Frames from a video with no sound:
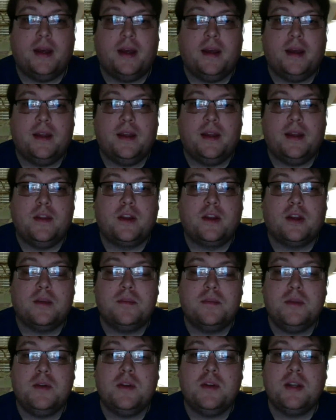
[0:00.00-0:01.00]
in the
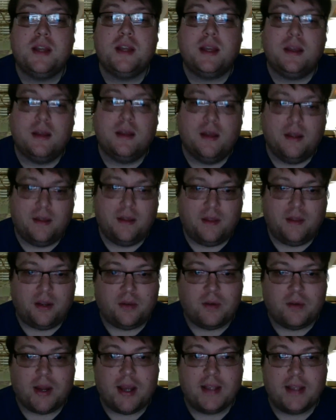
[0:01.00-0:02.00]
community that
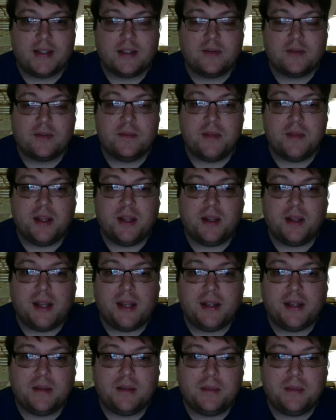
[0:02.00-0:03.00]
arises from the
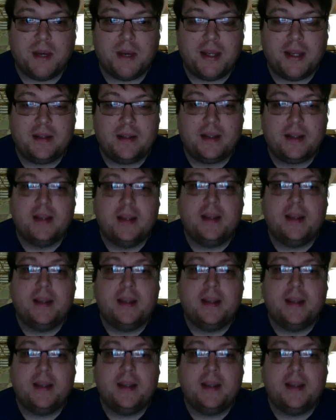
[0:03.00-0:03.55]
enlightened mind,